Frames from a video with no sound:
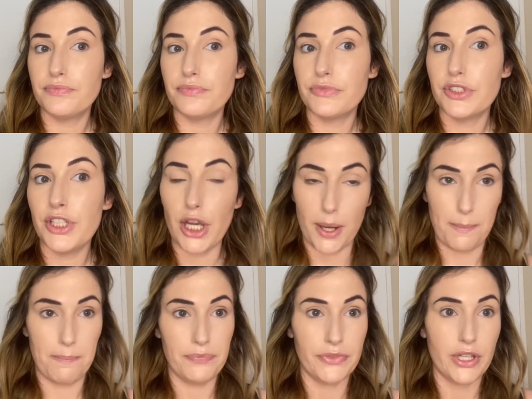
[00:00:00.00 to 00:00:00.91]
Yeah,
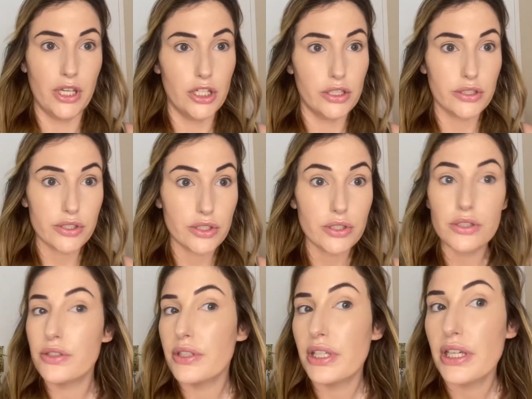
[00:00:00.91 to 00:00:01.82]

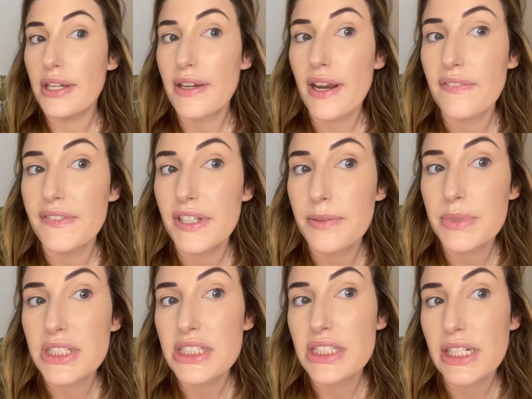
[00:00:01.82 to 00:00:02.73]
so I've done my
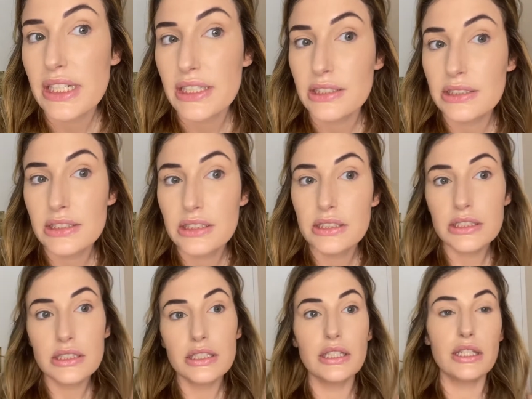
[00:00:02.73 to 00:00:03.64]
skin.
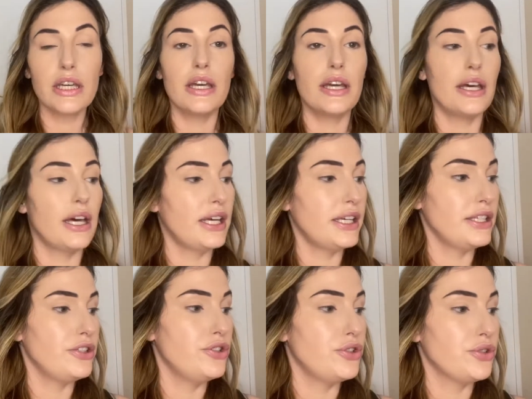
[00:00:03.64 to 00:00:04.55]
I
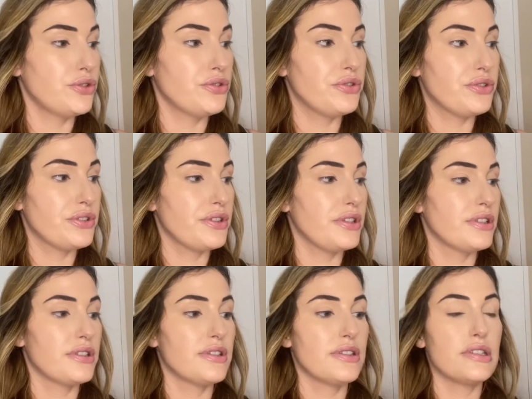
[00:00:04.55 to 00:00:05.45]
used
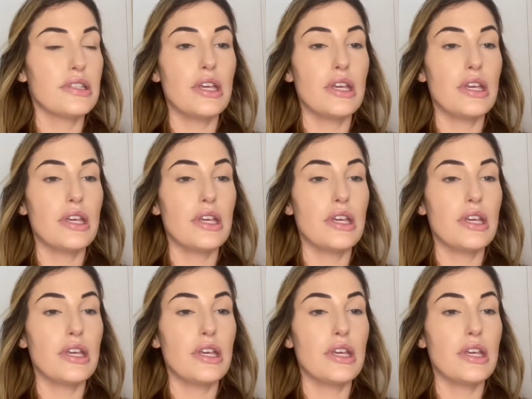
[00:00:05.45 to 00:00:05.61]
this